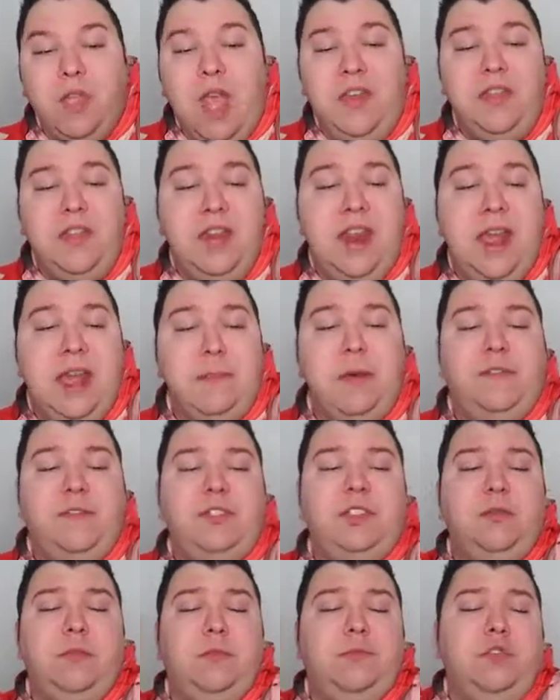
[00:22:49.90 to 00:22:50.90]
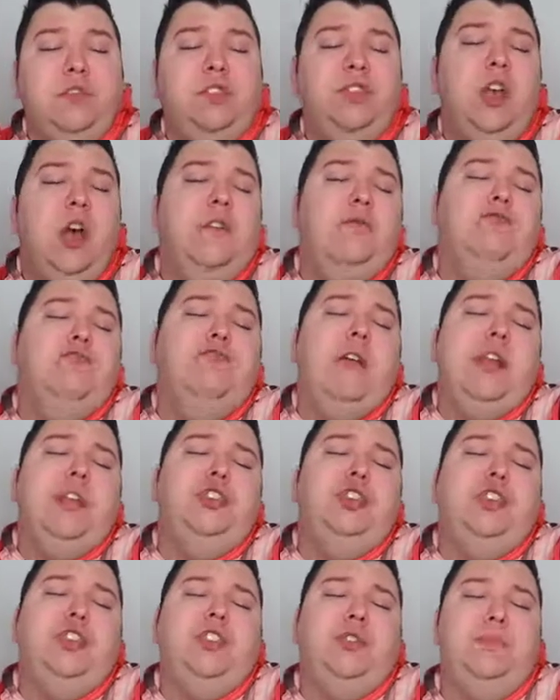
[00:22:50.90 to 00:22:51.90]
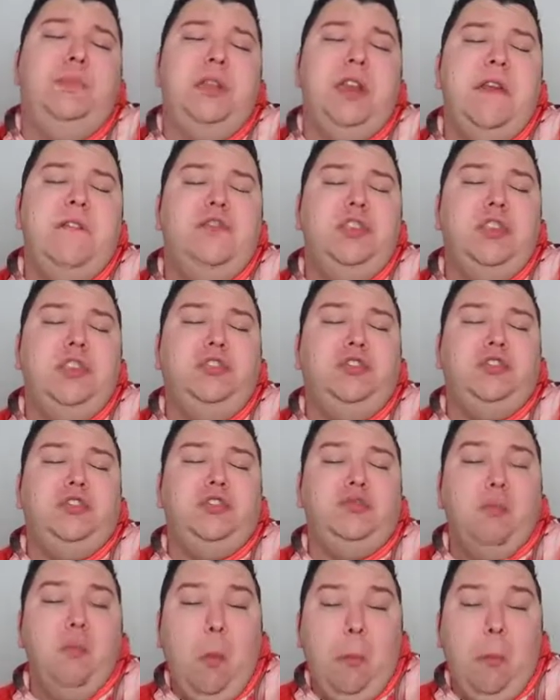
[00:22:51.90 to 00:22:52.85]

one could care. Self-righteous benevolence.